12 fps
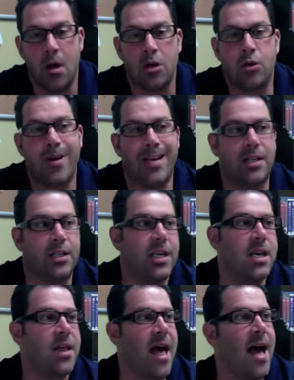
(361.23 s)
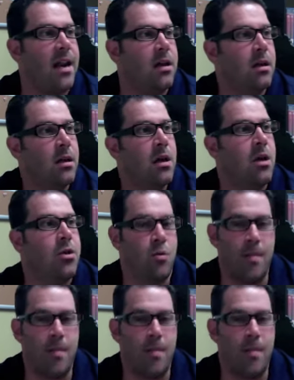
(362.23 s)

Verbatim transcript: So we can see that through